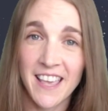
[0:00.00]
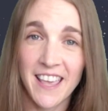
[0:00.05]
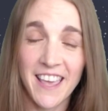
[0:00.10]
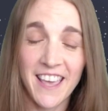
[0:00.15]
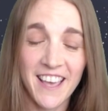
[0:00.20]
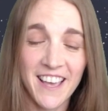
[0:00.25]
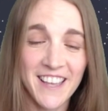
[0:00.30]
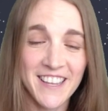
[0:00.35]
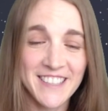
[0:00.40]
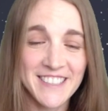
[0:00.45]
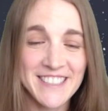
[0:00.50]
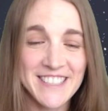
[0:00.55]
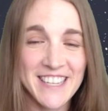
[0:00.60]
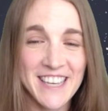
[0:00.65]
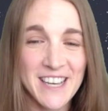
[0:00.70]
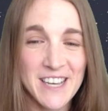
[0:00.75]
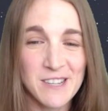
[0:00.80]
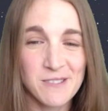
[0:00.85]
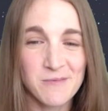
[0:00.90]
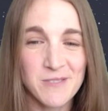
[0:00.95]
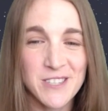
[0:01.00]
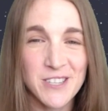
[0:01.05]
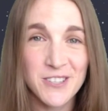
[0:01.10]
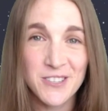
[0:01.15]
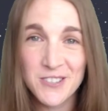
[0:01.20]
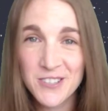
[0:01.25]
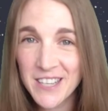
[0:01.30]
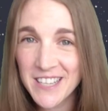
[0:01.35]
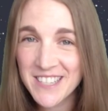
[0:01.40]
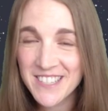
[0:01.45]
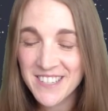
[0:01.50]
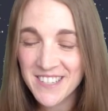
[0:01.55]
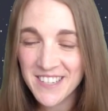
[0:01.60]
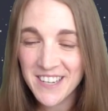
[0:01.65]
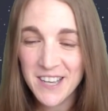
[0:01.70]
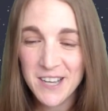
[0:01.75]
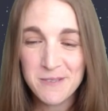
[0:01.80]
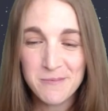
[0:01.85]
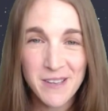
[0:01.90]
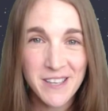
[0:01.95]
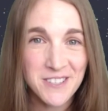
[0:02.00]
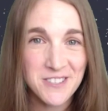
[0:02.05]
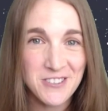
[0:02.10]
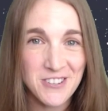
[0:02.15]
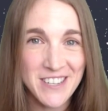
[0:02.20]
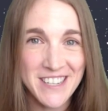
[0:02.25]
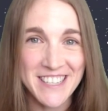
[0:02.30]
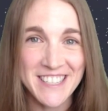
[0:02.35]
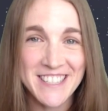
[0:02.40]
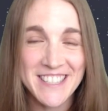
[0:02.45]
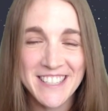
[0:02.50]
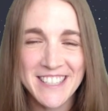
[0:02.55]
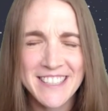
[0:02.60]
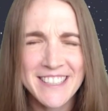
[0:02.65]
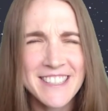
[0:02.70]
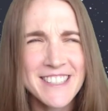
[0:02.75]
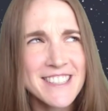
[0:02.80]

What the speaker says: And so you guys should come and join us.